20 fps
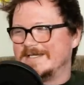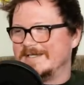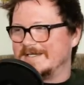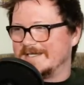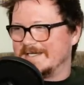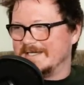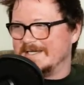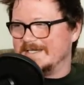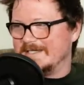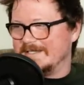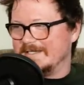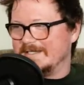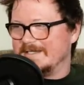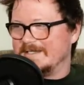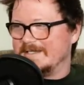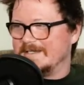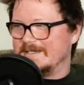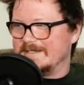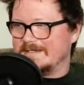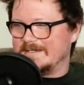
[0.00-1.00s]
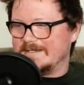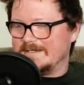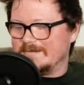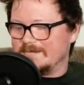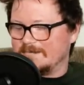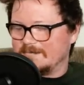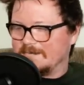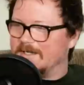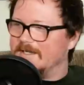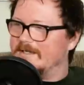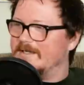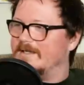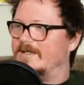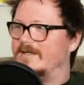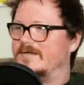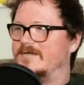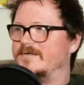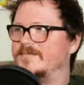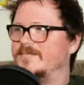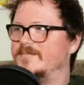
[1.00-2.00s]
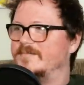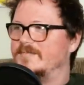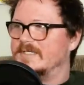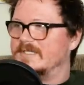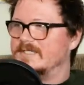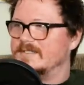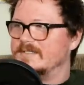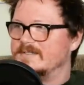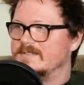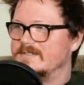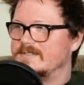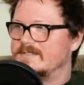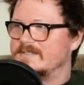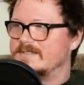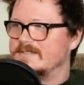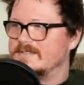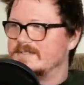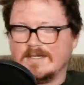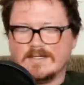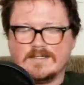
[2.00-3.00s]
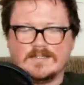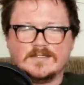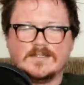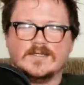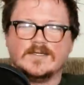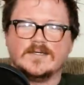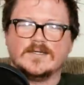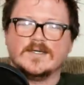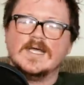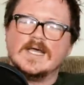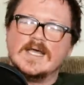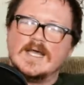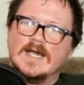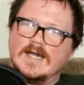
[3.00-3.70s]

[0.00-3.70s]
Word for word: again right now because I don't know.